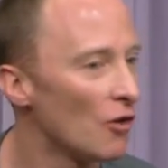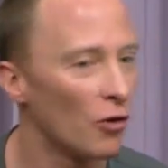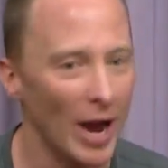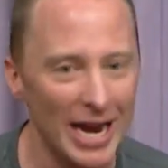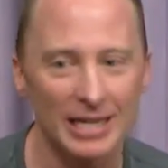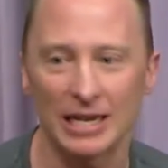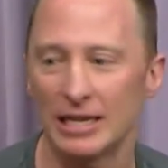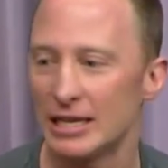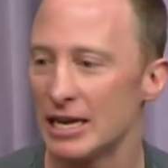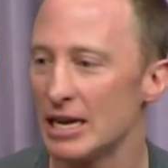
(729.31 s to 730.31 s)
for
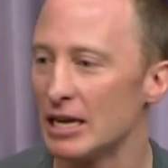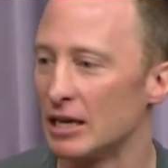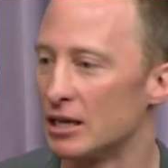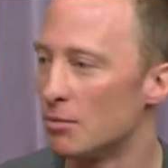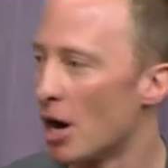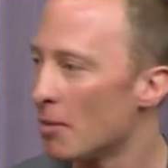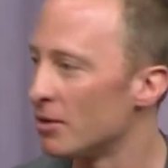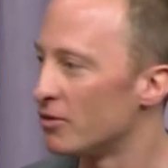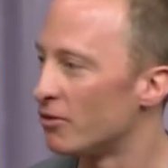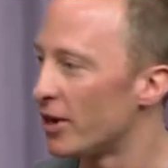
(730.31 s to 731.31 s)
AT&T and the
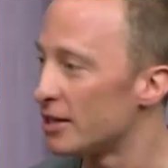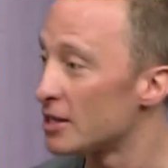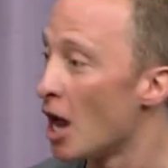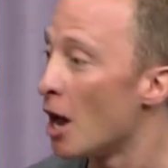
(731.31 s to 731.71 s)
Department of Defense